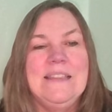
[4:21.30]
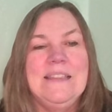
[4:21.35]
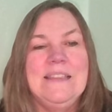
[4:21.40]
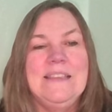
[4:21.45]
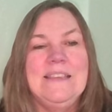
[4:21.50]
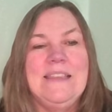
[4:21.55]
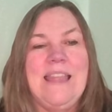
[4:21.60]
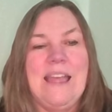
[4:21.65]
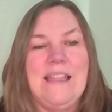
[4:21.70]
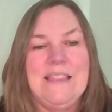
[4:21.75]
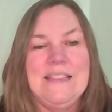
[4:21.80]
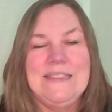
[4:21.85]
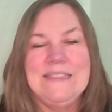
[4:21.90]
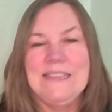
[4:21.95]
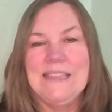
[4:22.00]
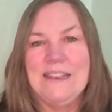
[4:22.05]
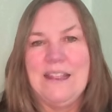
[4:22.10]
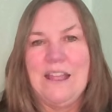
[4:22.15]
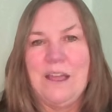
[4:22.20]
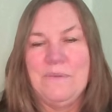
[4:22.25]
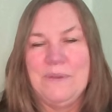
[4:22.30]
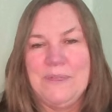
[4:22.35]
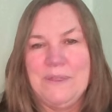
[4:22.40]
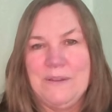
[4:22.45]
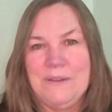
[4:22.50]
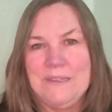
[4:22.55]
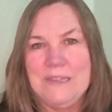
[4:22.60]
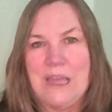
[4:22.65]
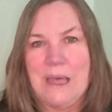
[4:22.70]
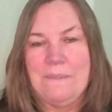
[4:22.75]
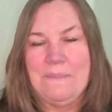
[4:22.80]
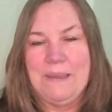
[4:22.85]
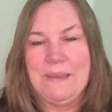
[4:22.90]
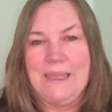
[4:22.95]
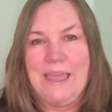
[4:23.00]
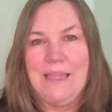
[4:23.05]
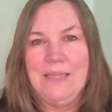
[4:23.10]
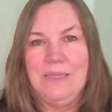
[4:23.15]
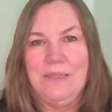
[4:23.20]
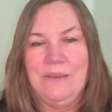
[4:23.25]
Now let's get on with our
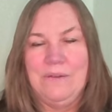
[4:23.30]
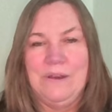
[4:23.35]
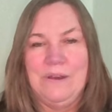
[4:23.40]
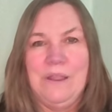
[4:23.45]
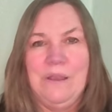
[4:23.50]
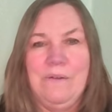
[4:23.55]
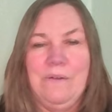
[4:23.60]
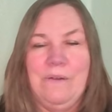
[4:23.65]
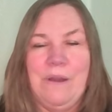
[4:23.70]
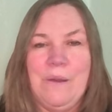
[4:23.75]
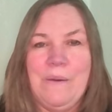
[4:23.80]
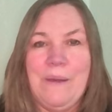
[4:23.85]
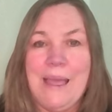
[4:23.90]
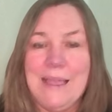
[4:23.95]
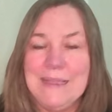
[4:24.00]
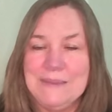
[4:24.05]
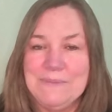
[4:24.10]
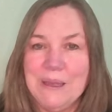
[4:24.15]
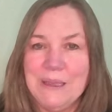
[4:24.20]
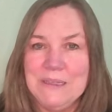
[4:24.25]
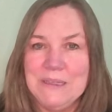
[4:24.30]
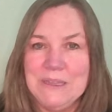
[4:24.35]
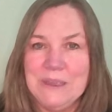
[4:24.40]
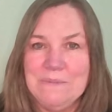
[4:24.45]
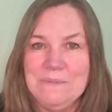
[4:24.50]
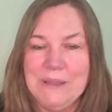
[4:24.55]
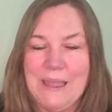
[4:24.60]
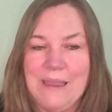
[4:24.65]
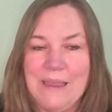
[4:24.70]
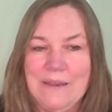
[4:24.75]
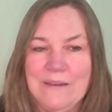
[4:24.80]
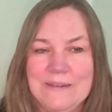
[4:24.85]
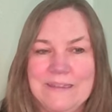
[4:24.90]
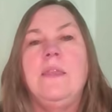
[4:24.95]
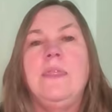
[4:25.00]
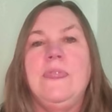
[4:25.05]
topic and learn and grow as Mahjong players.